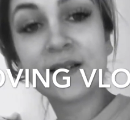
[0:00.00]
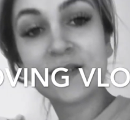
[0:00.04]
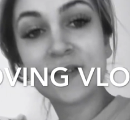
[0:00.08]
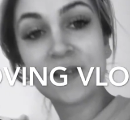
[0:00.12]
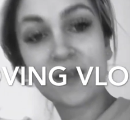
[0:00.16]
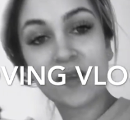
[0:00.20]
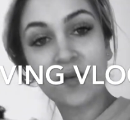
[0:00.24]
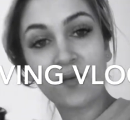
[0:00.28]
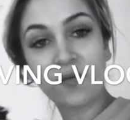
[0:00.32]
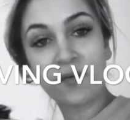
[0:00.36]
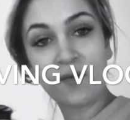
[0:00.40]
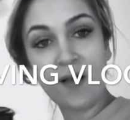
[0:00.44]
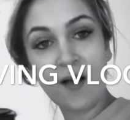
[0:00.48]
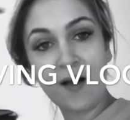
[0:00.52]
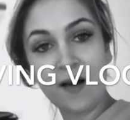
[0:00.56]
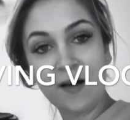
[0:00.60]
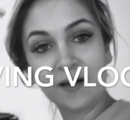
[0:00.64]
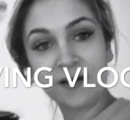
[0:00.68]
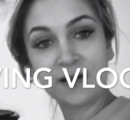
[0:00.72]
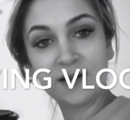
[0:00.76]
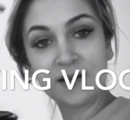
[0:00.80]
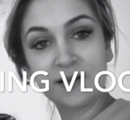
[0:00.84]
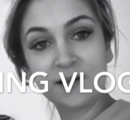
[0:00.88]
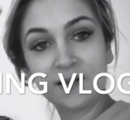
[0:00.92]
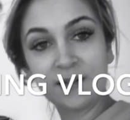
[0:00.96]
to the vlog.
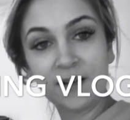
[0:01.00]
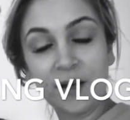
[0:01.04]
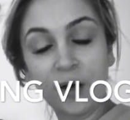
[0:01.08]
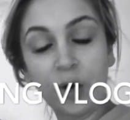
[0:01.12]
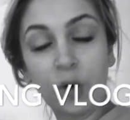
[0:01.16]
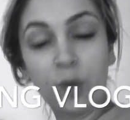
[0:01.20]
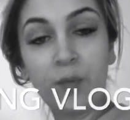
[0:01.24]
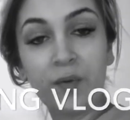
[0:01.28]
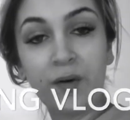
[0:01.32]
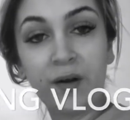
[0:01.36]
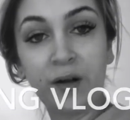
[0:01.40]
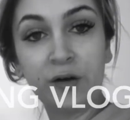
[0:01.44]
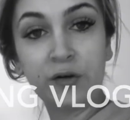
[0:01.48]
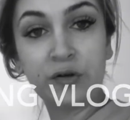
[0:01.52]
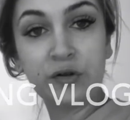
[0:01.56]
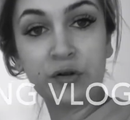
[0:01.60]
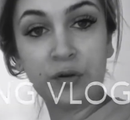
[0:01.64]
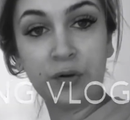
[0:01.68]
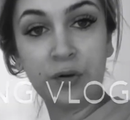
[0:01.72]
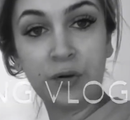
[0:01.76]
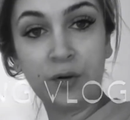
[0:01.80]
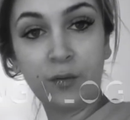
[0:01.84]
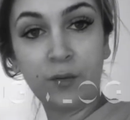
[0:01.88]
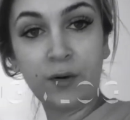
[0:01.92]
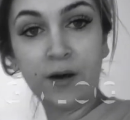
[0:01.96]
I hope that you're
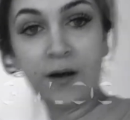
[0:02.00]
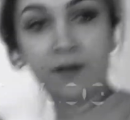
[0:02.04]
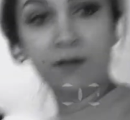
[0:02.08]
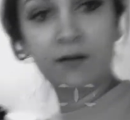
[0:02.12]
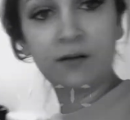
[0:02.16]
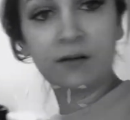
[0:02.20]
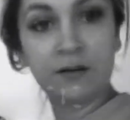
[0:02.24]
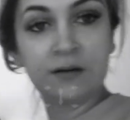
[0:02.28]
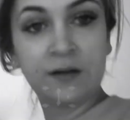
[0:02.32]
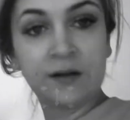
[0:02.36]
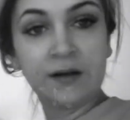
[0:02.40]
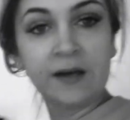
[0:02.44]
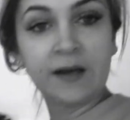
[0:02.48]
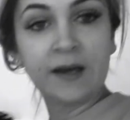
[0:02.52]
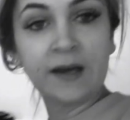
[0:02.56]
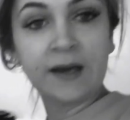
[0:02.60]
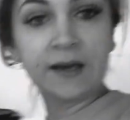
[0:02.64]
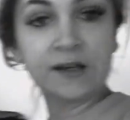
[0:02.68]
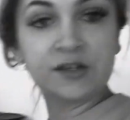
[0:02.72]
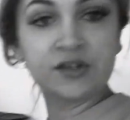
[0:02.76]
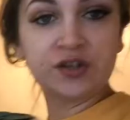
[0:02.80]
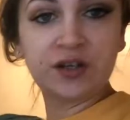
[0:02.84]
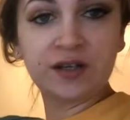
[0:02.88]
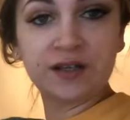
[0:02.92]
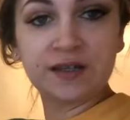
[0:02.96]
doing well.
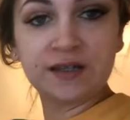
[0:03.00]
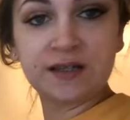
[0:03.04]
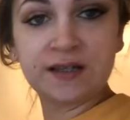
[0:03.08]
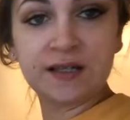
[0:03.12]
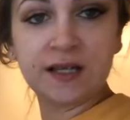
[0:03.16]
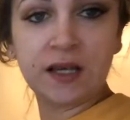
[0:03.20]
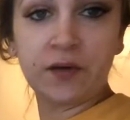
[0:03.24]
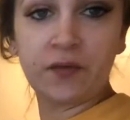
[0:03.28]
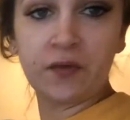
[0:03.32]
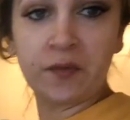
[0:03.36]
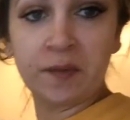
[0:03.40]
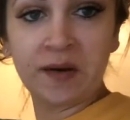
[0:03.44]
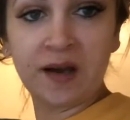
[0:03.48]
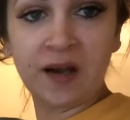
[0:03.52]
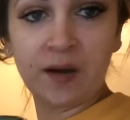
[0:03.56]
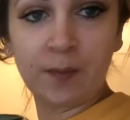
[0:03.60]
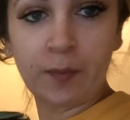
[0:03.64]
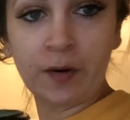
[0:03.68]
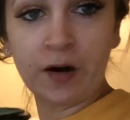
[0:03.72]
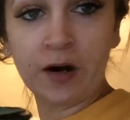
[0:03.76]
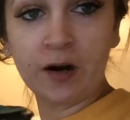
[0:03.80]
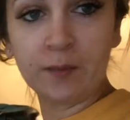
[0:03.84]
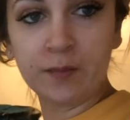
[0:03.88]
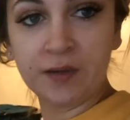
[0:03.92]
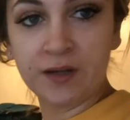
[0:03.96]
As you can see from my
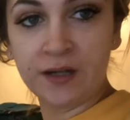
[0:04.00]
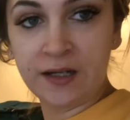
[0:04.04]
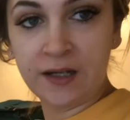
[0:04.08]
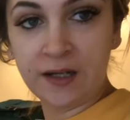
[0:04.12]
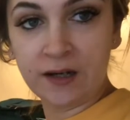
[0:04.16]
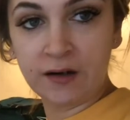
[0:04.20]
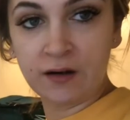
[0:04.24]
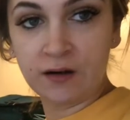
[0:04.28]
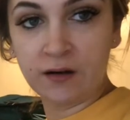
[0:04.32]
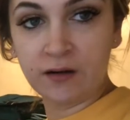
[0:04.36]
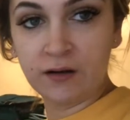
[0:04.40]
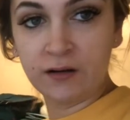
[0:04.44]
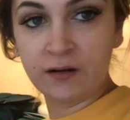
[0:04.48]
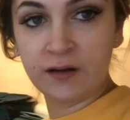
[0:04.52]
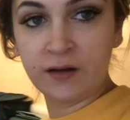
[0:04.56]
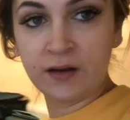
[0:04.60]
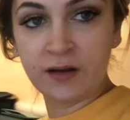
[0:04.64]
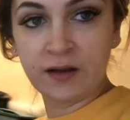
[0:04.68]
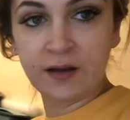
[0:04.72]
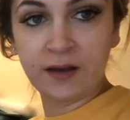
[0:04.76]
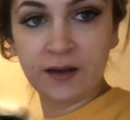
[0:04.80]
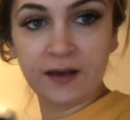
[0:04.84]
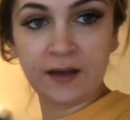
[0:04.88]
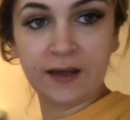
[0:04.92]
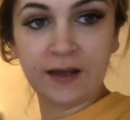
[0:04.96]
apartment here,
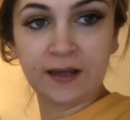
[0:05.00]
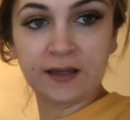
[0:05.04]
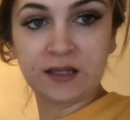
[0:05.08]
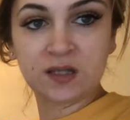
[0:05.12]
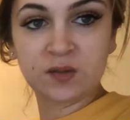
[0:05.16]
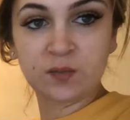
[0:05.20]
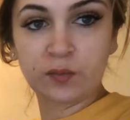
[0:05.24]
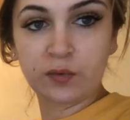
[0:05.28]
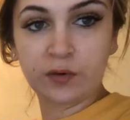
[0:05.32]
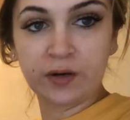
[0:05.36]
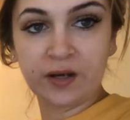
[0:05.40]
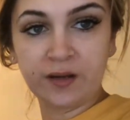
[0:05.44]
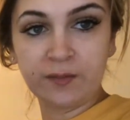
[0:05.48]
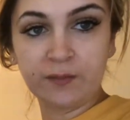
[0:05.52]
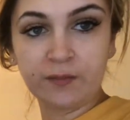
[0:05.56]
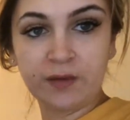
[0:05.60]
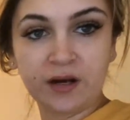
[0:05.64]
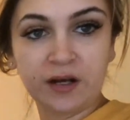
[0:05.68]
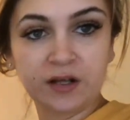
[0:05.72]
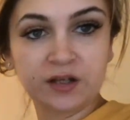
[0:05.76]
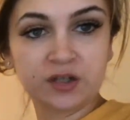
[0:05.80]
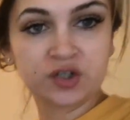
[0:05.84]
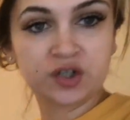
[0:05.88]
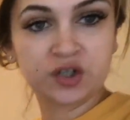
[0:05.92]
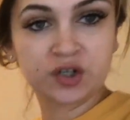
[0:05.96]
it's pretty
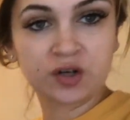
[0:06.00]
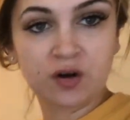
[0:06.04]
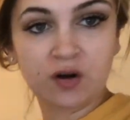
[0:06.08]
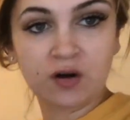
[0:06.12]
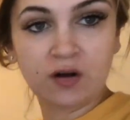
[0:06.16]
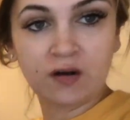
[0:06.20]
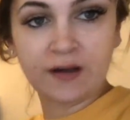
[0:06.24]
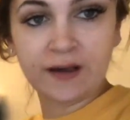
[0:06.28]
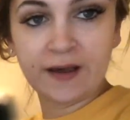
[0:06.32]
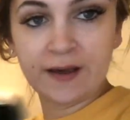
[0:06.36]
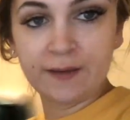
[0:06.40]
much all